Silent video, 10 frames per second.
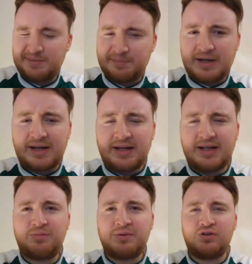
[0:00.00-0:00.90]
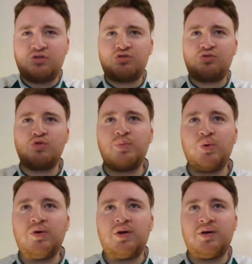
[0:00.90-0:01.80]
Um, but aye, he's been so
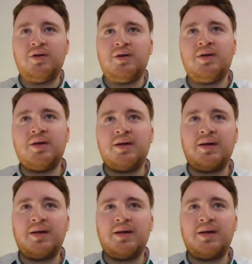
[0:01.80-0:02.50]
poor. Aye,